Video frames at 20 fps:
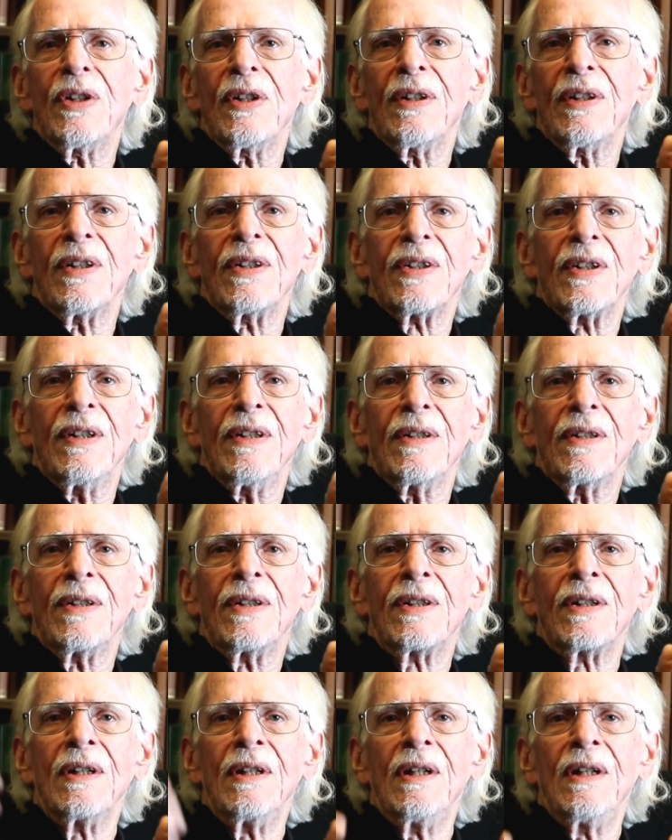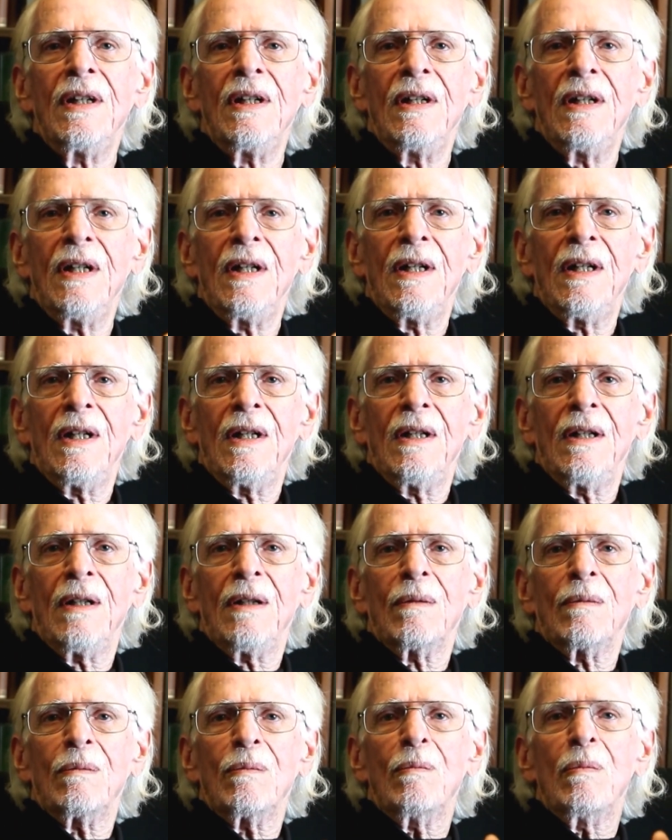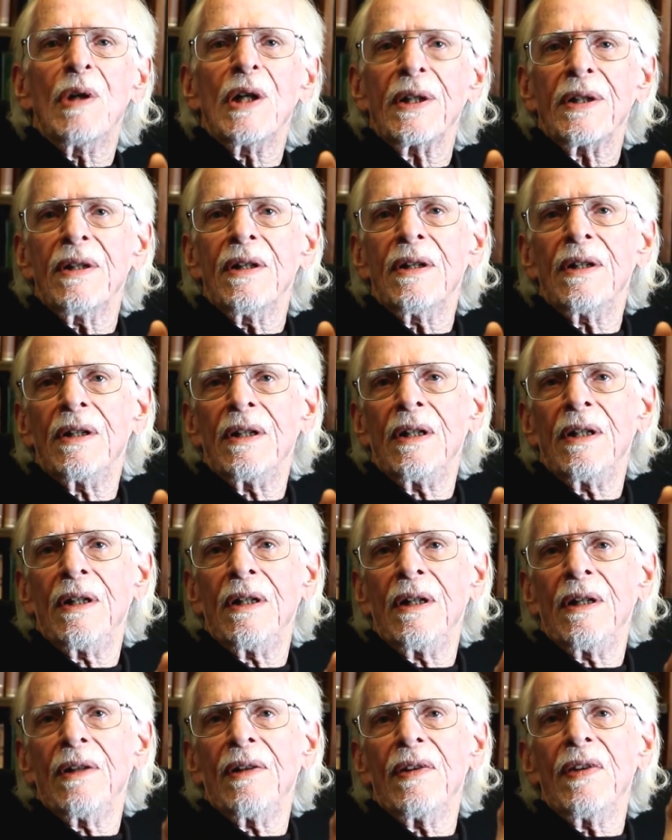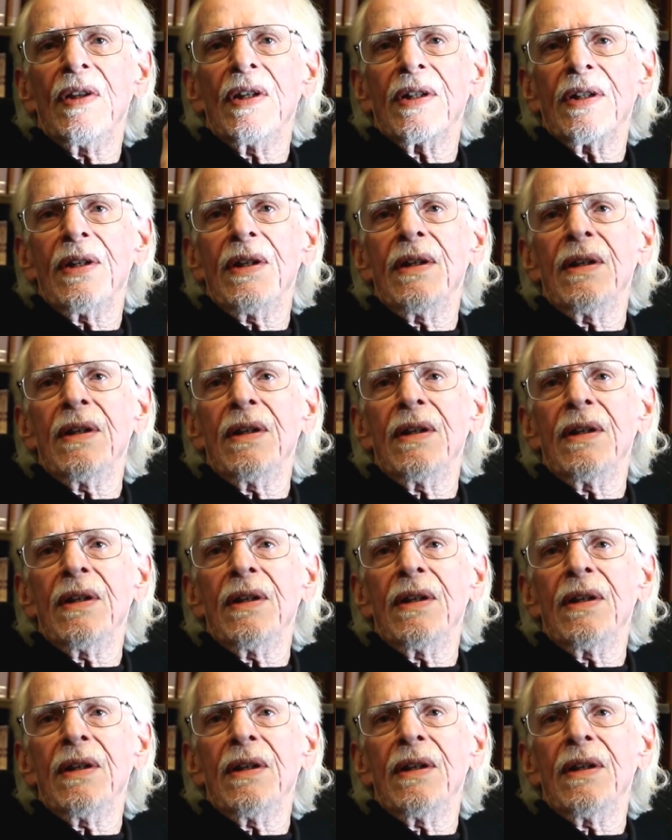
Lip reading: in a sense, but that